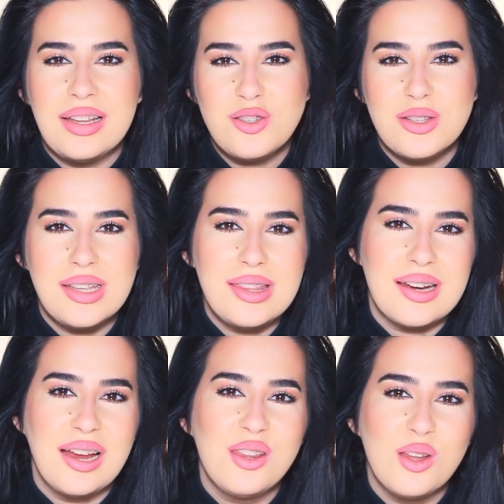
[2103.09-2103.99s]
let's just say
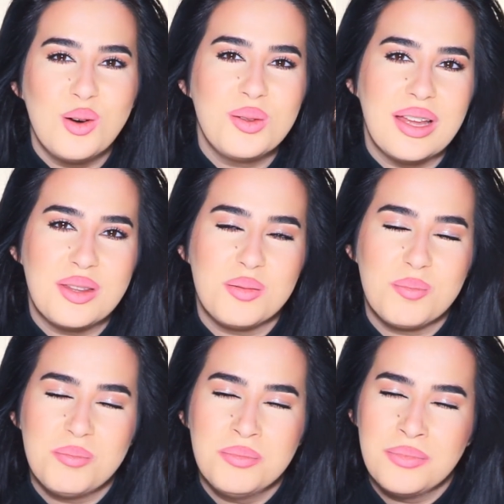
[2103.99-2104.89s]
that I know
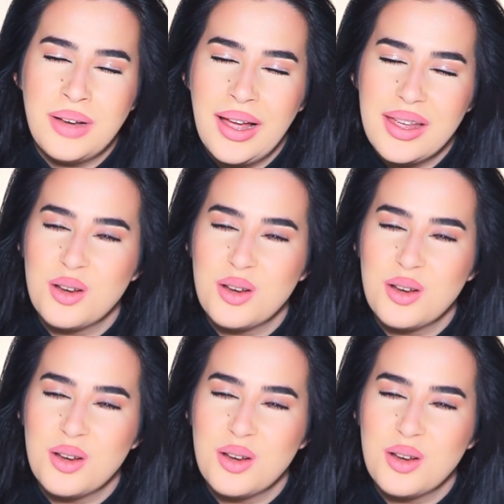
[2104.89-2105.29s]
that my